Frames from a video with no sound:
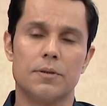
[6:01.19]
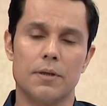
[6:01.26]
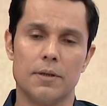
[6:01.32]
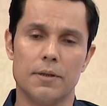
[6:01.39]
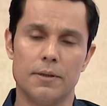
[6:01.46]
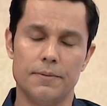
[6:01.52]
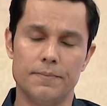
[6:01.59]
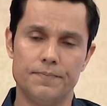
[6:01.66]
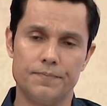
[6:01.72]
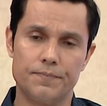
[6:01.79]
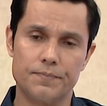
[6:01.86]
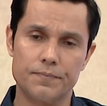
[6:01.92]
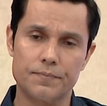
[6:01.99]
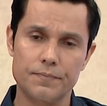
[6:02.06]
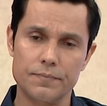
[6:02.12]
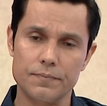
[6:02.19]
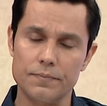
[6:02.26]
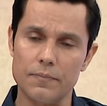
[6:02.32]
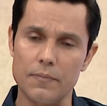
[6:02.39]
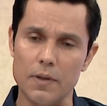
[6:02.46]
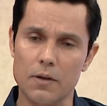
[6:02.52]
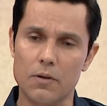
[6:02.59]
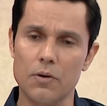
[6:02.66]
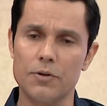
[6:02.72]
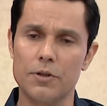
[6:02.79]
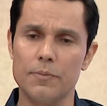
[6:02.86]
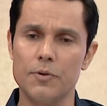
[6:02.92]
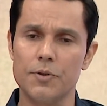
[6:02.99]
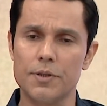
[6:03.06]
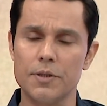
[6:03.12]
um,
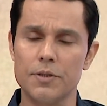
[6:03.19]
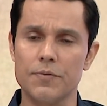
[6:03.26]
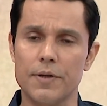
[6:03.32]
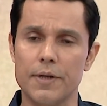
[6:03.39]
contributions were